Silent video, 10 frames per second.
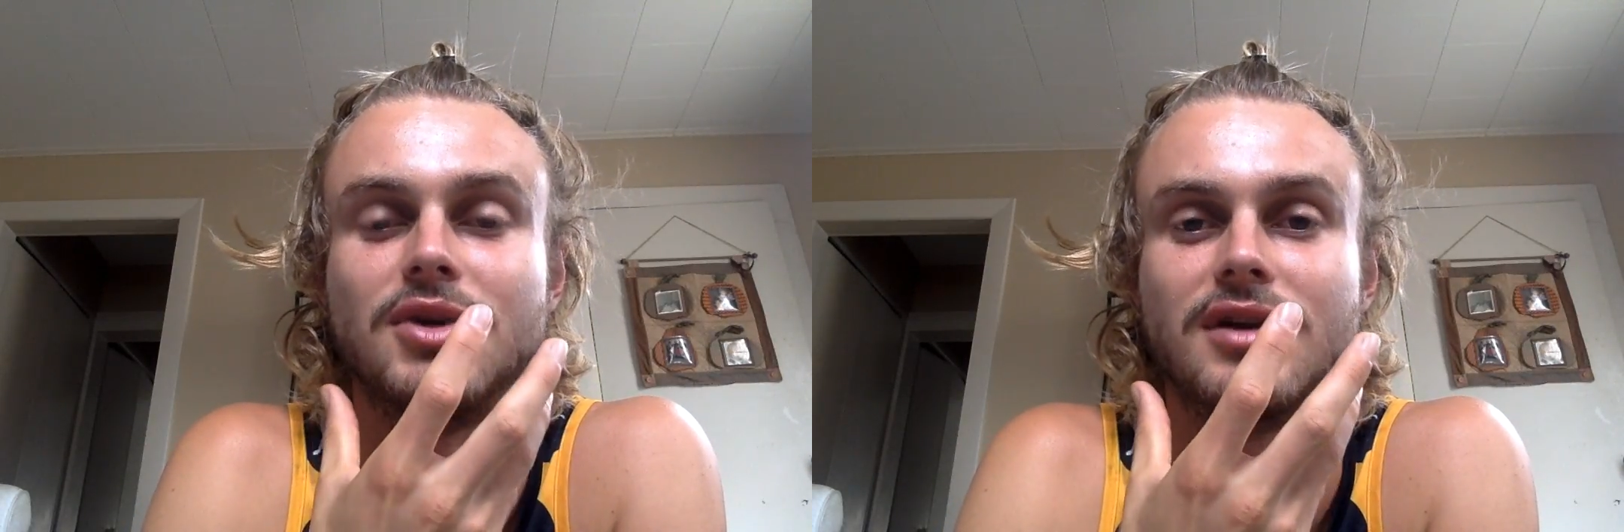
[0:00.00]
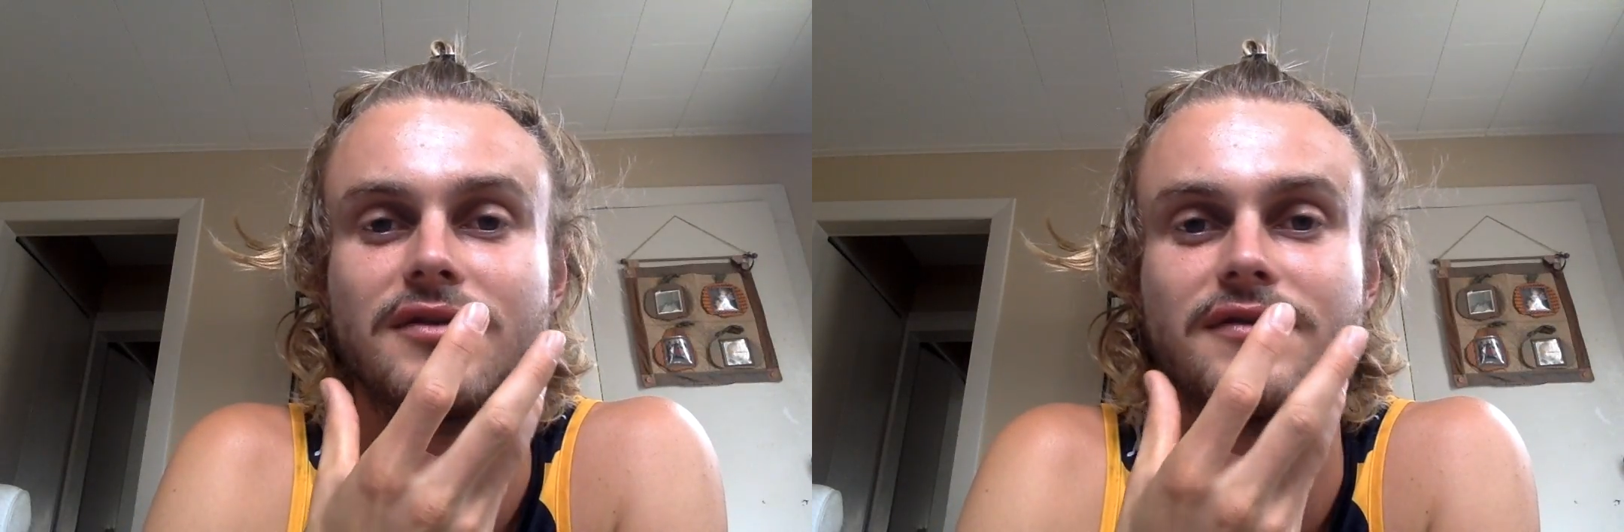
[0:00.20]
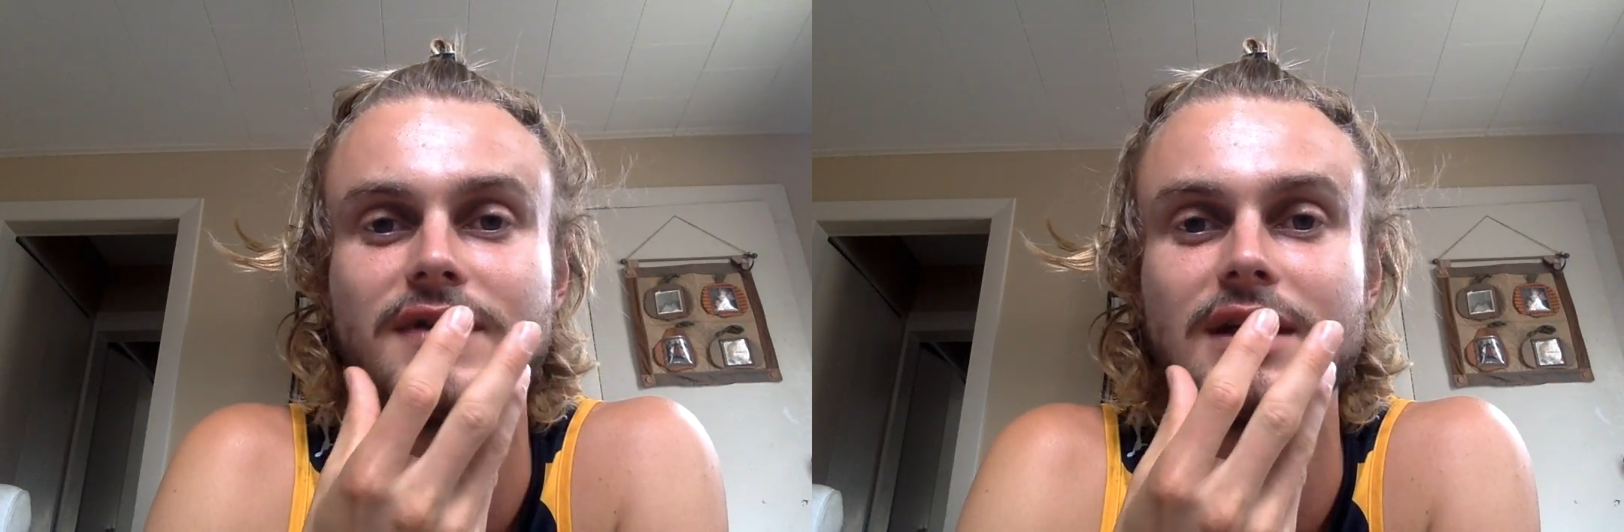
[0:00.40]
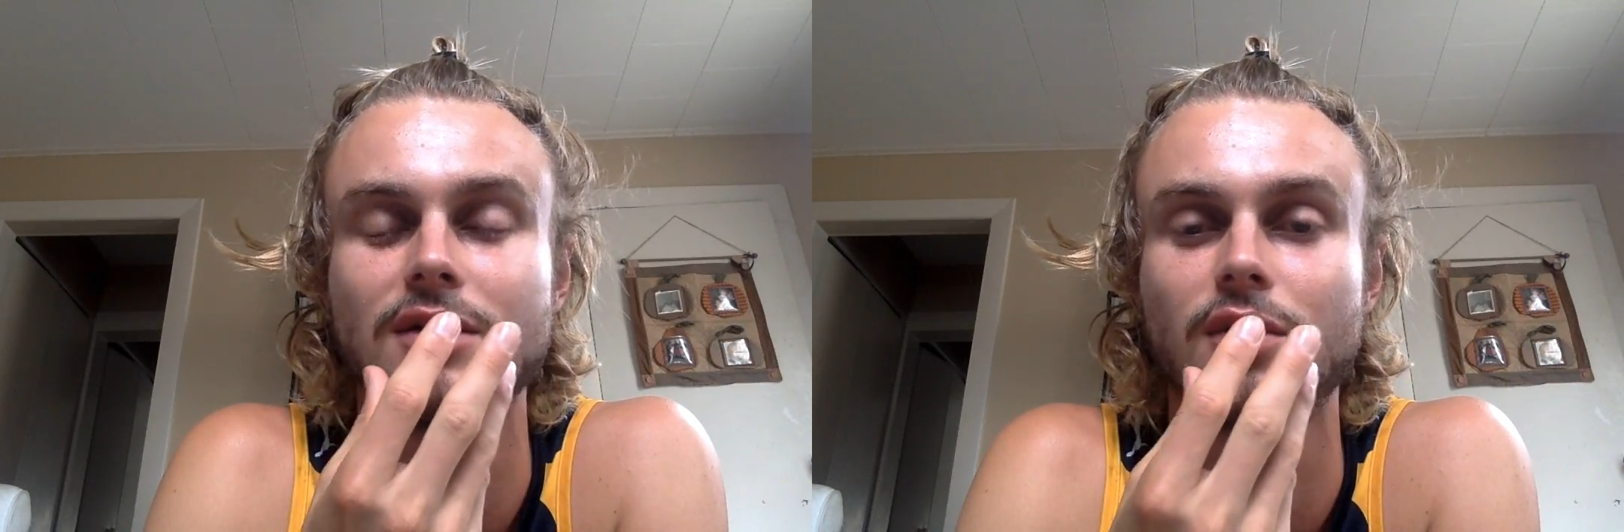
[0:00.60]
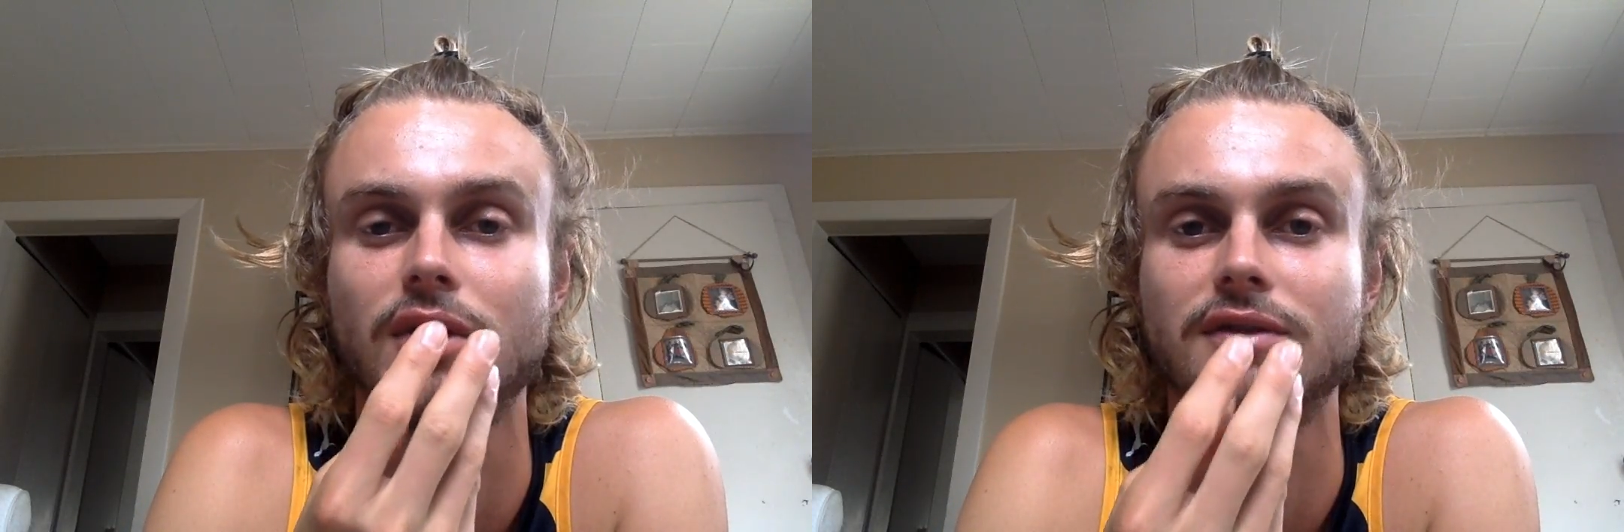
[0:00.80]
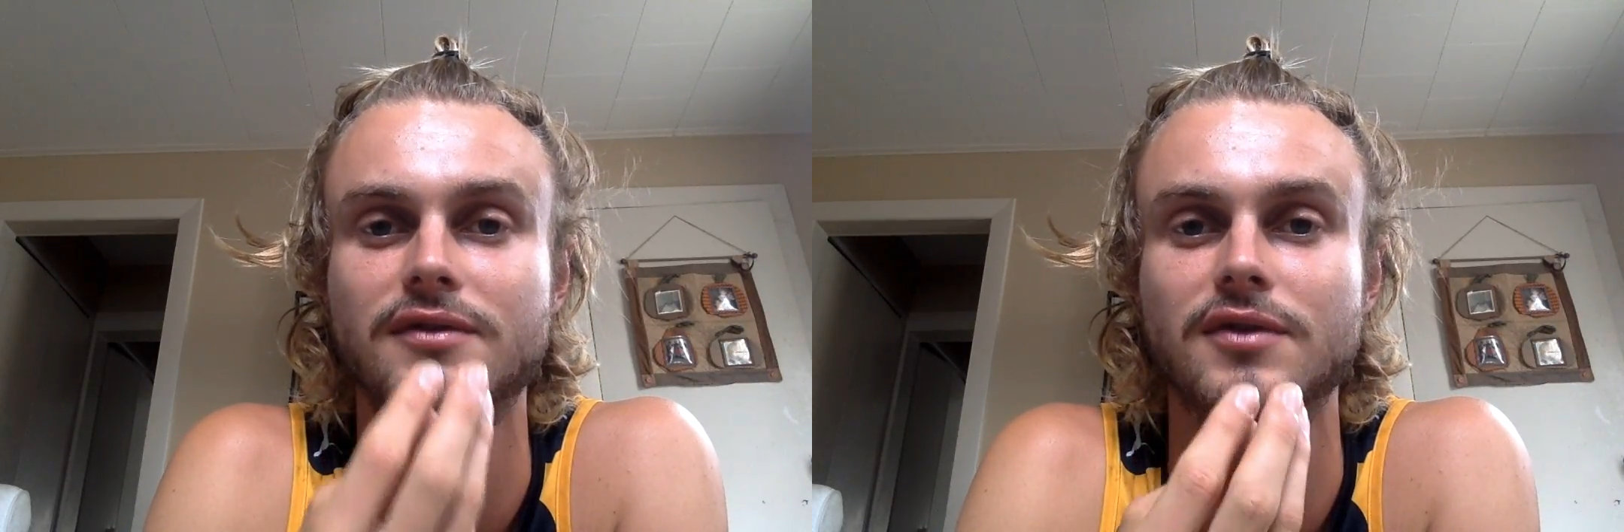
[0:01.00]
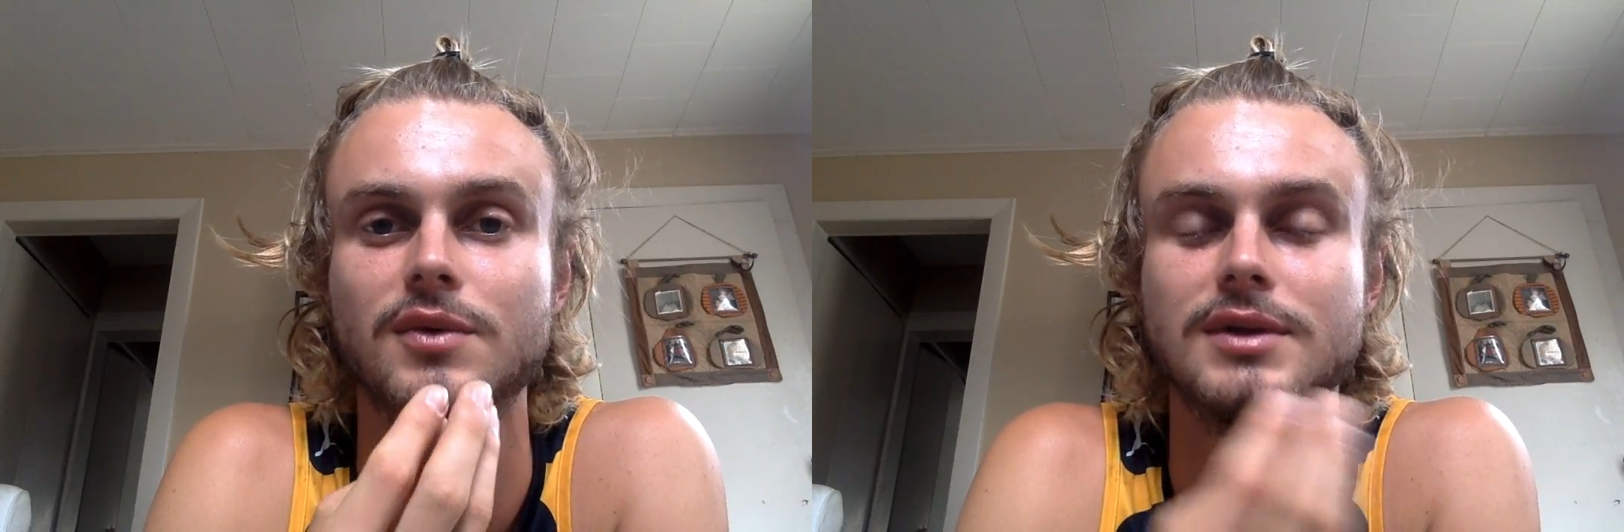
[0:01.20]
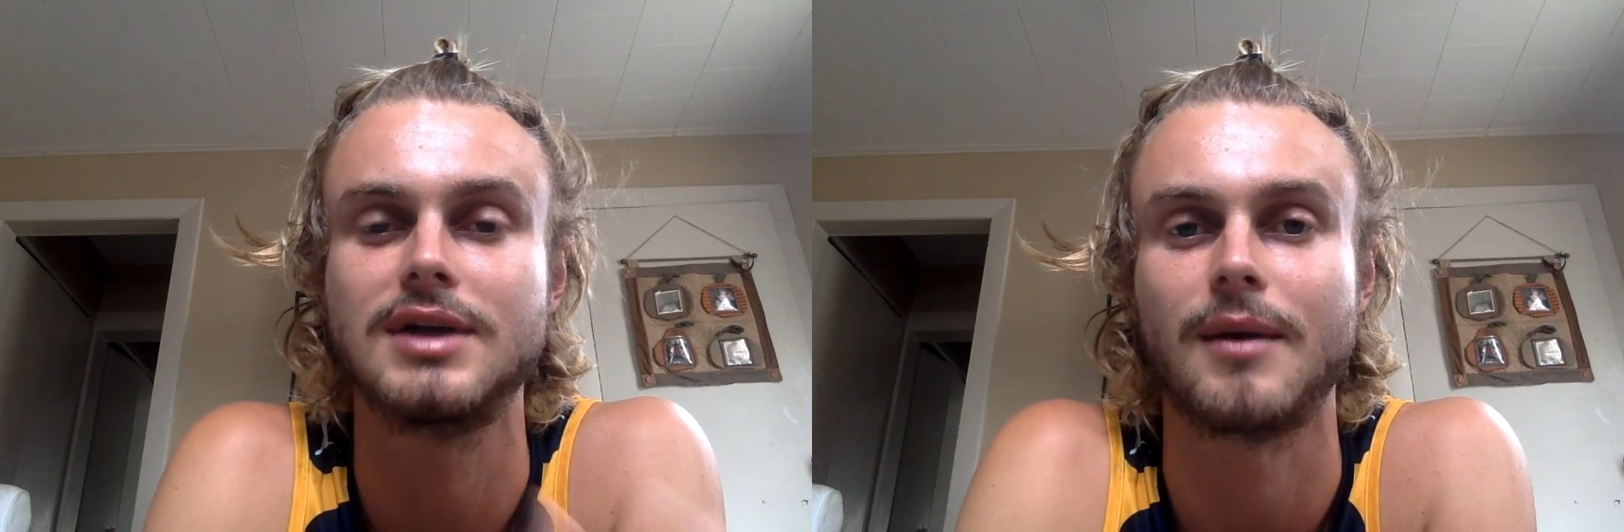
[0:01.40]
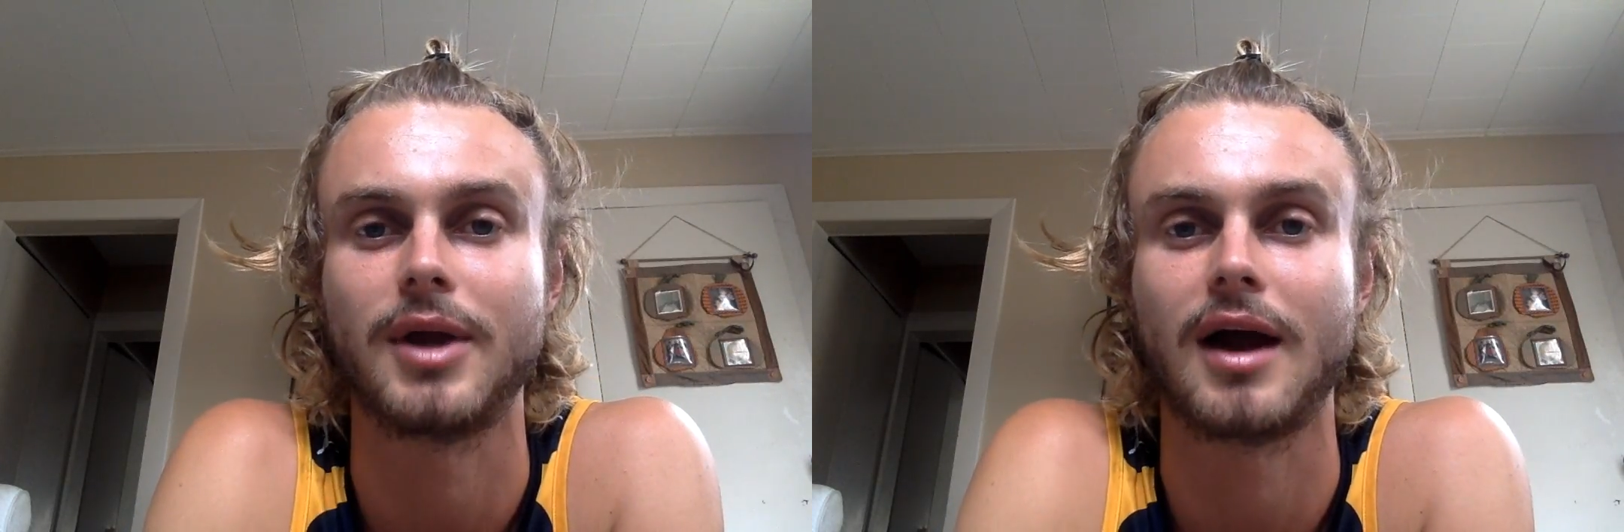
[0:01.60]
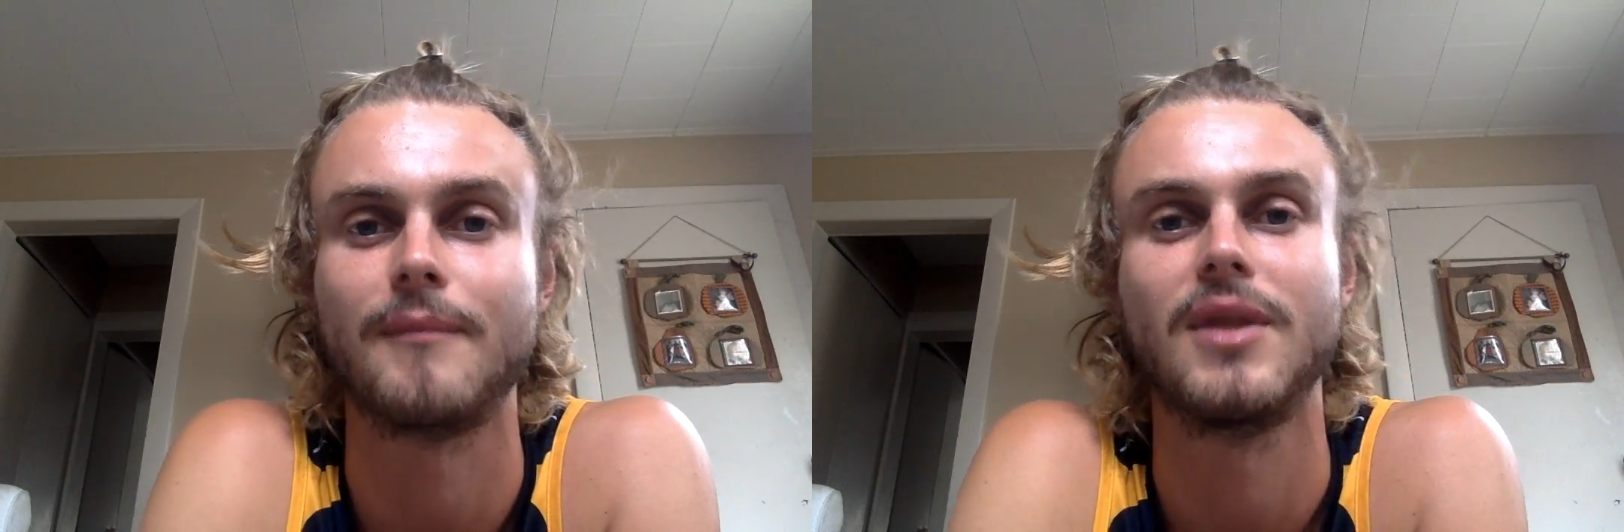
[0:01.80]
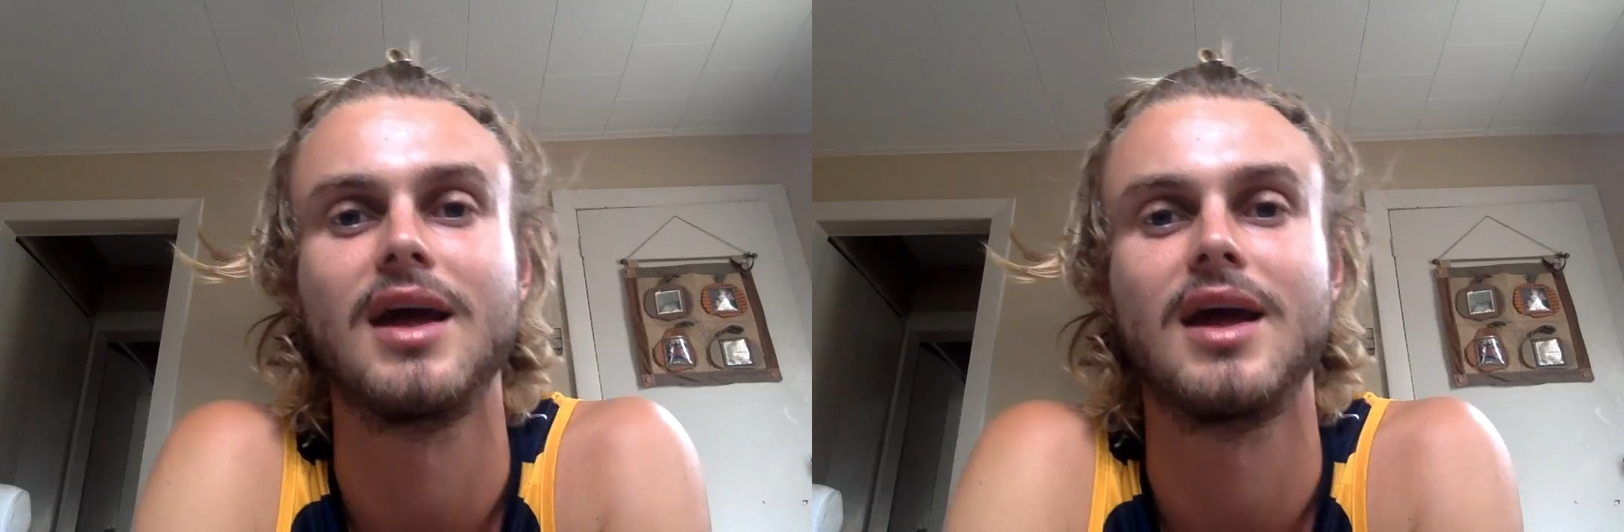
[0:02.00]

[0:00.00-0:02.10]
you can feel all those fluids coming up